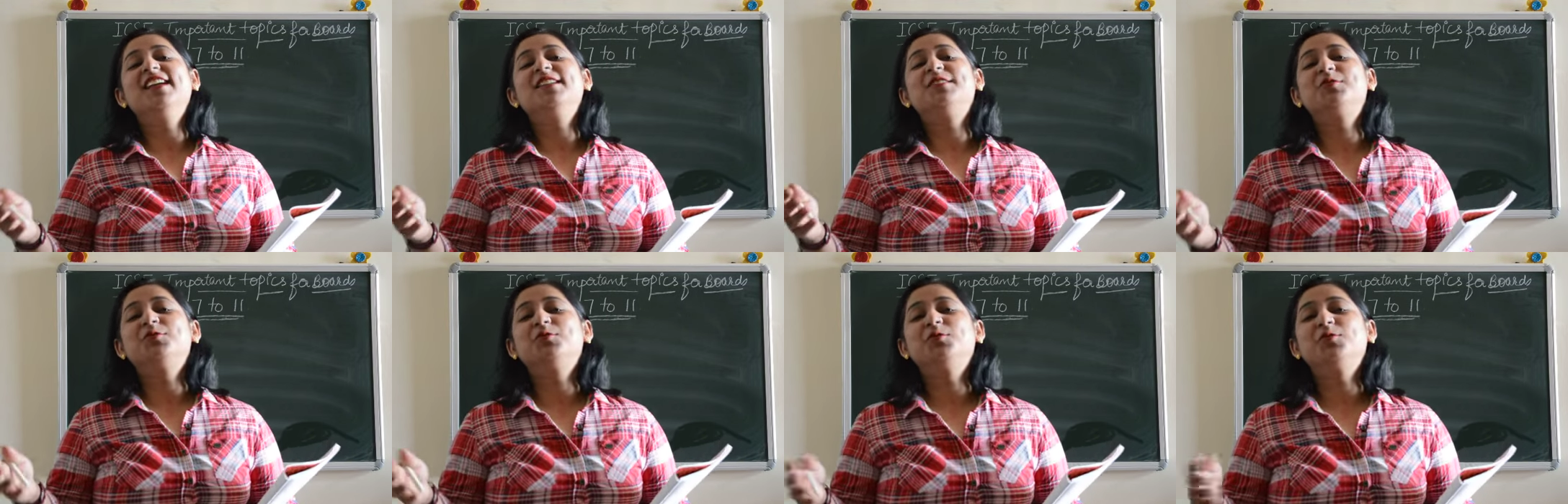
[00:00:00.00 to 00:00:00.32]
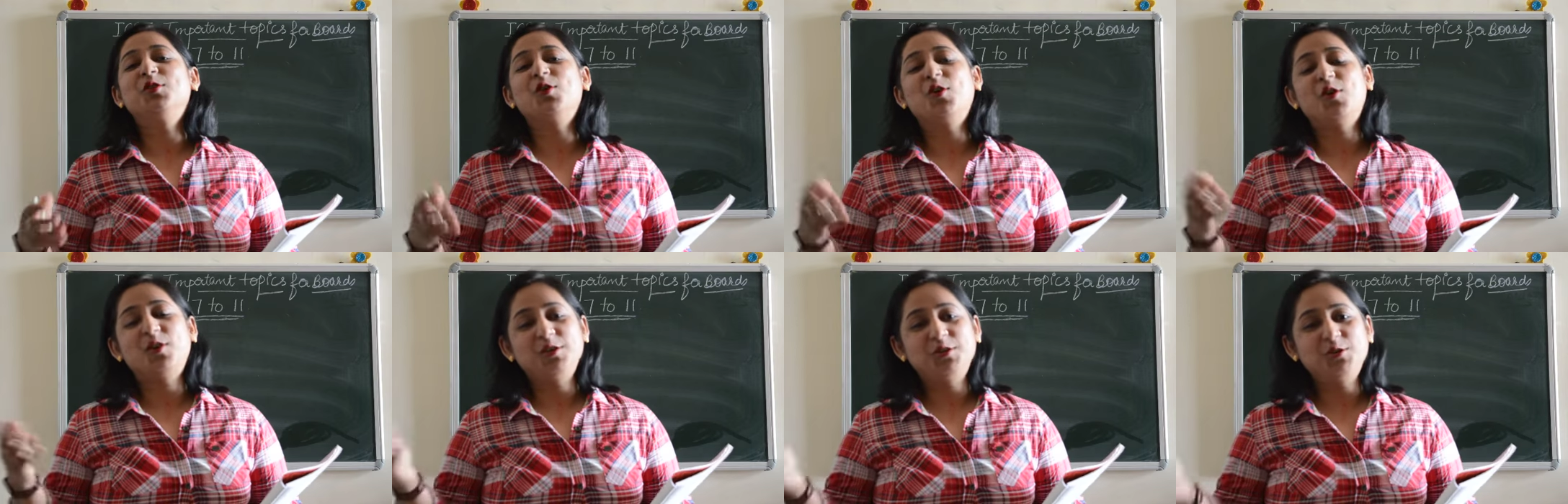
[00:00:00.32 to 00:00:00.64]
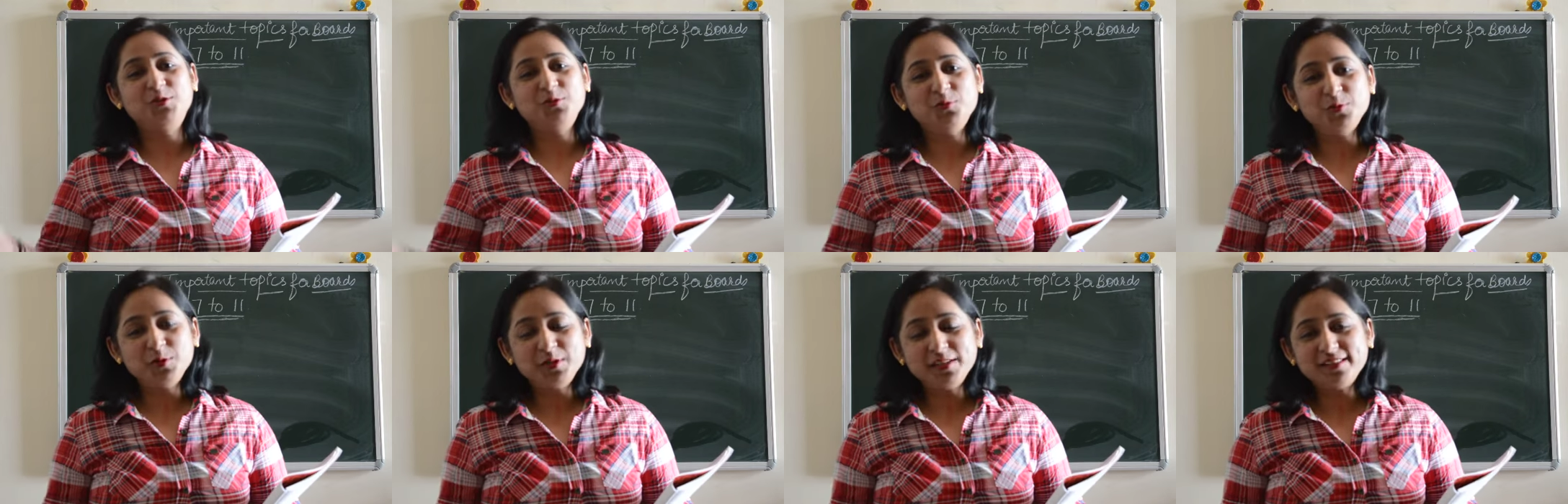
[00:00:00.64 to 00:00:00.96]
to your
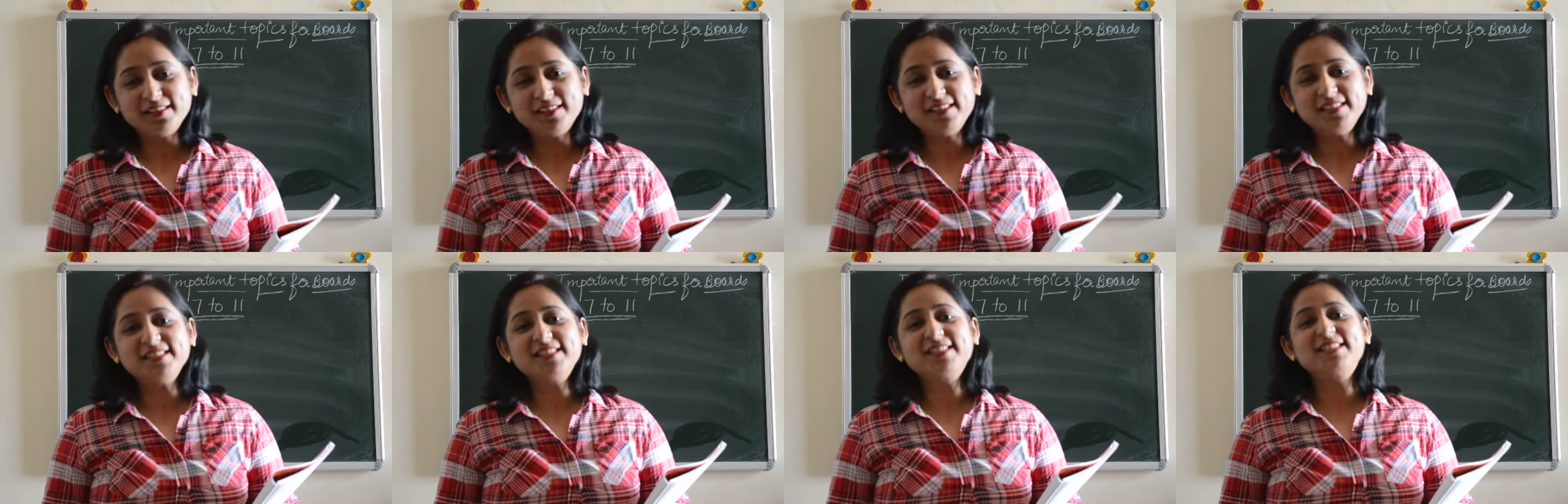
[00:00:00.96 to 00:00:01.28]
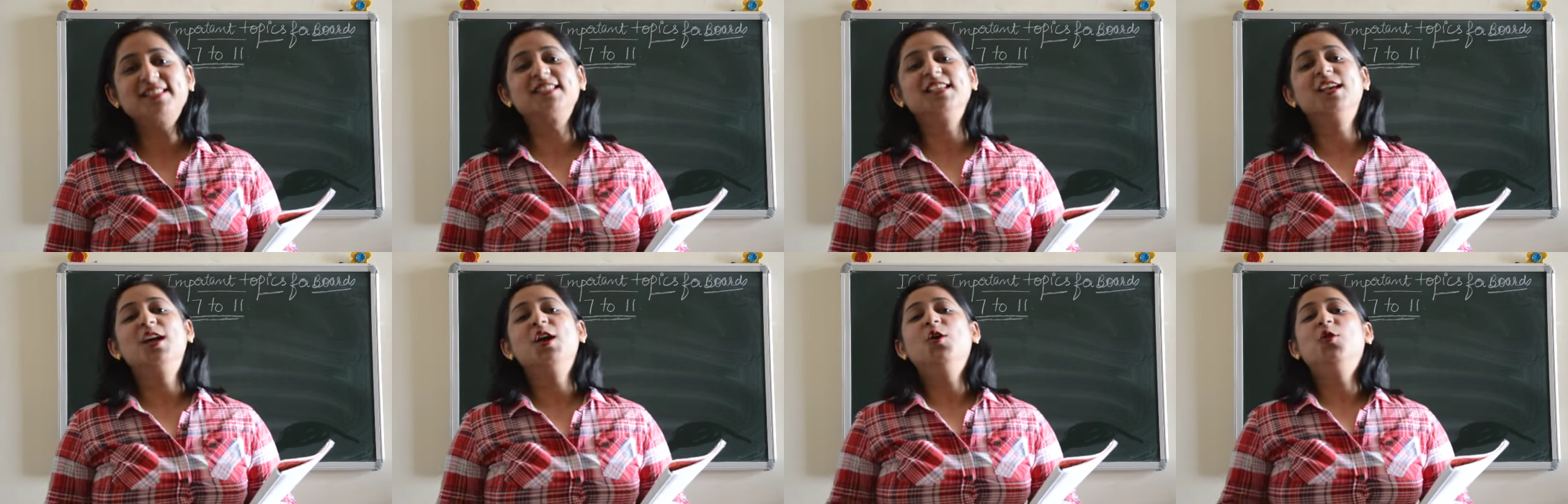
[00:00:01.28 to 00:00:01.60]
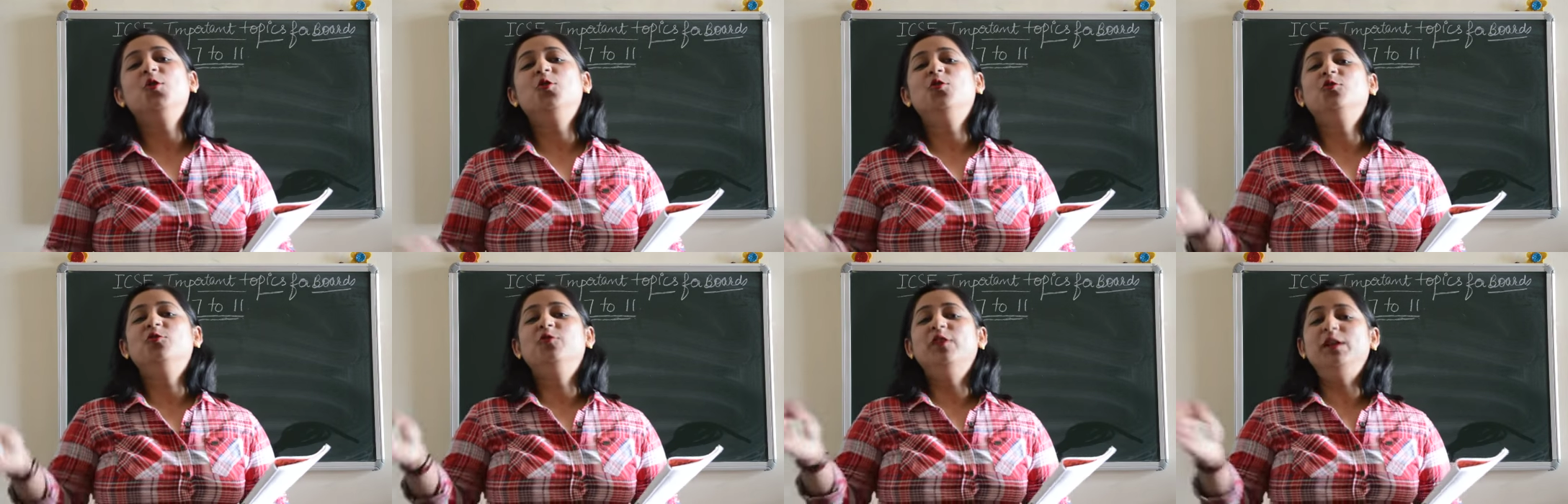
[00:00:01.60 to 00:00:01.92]
juniors
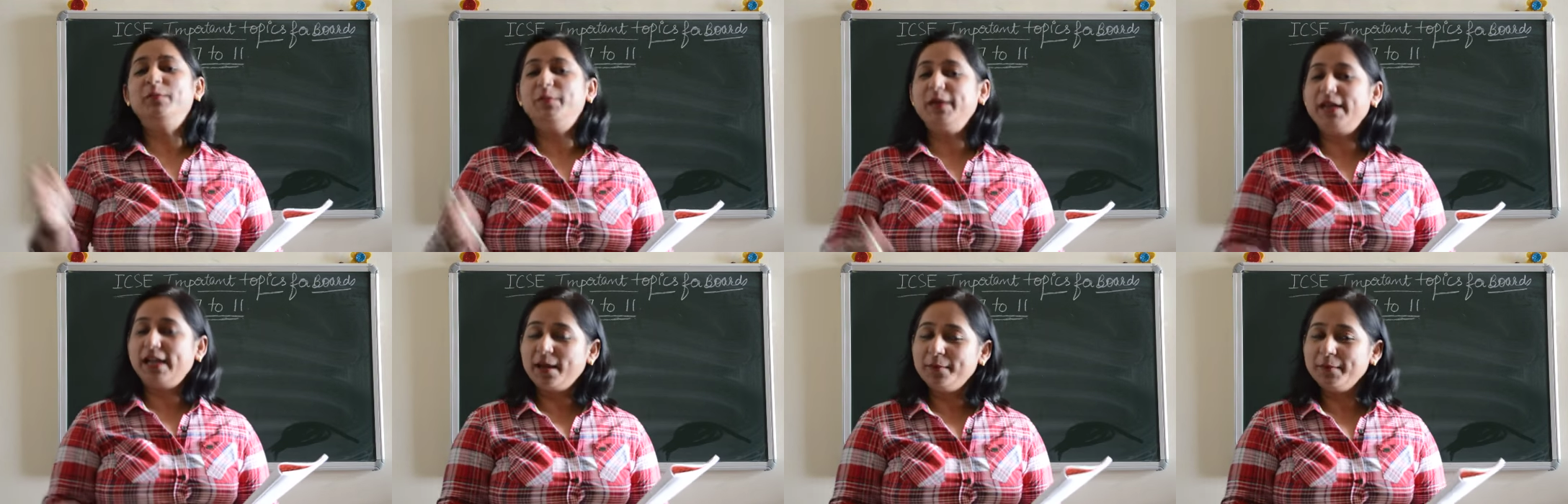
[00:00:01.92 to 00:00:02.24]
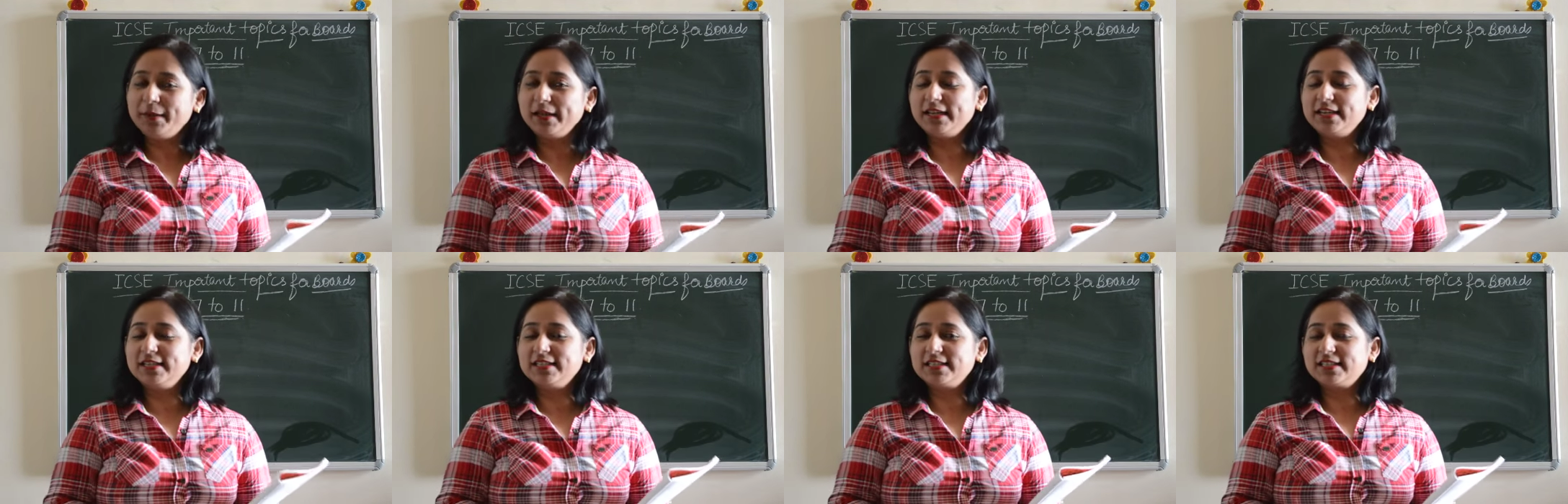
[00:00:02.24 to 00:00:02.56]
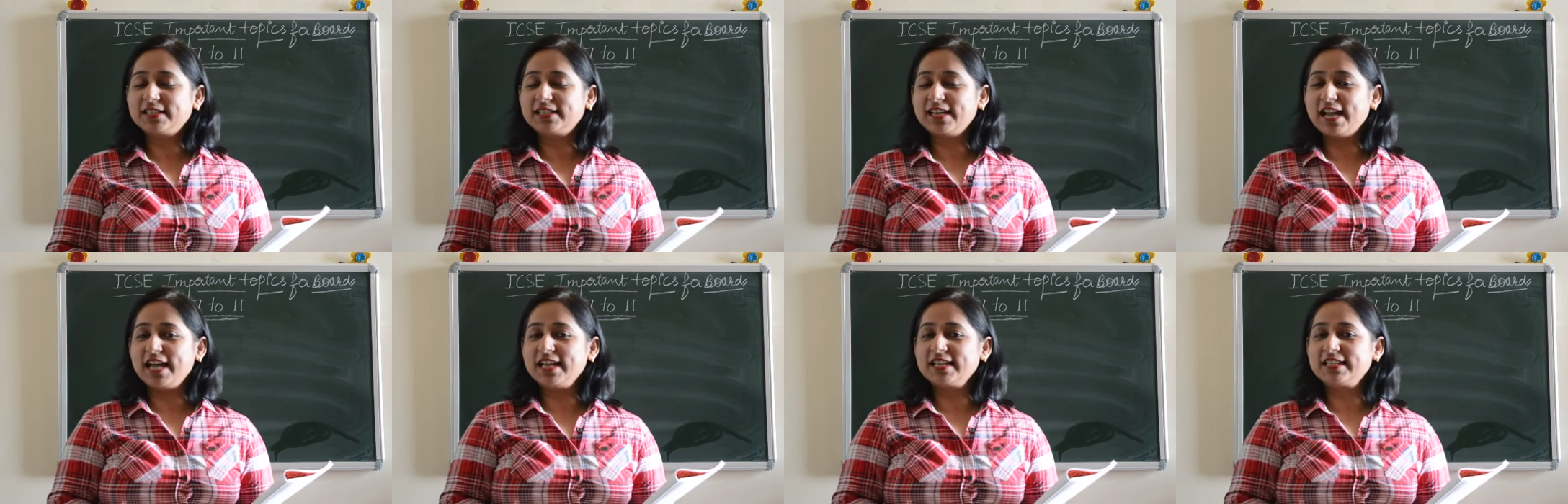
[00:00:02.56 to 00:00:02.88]
who will be coming
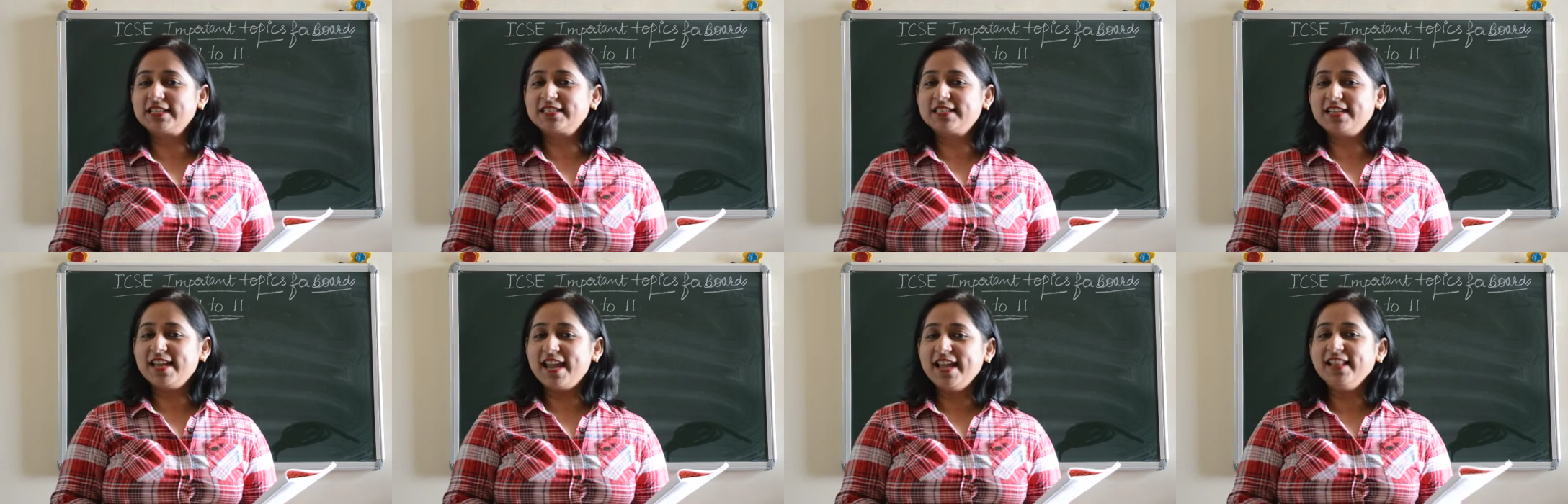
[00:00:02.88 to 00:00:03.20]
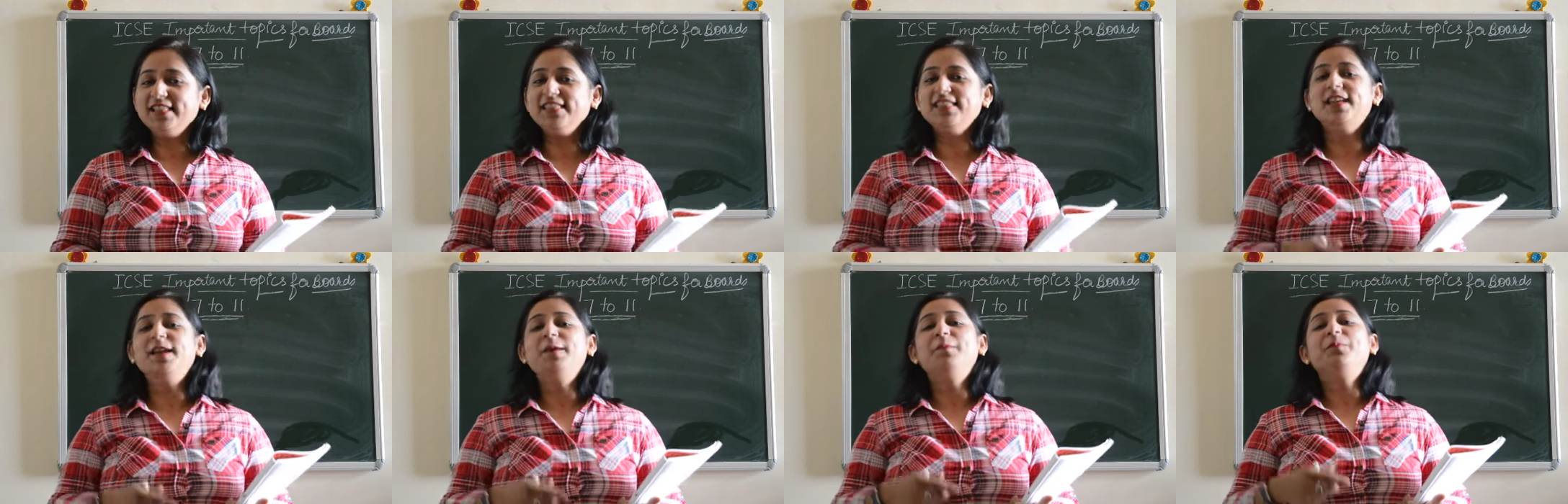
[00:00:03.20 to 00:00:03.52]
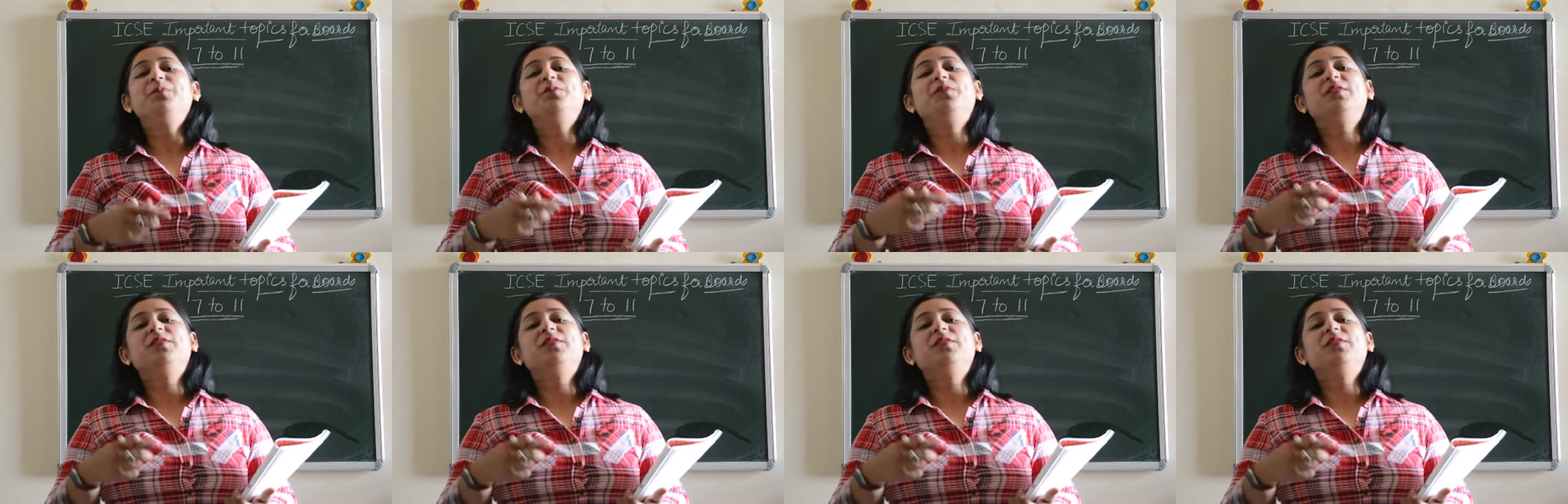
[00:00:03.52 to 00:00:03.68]
in class 10th,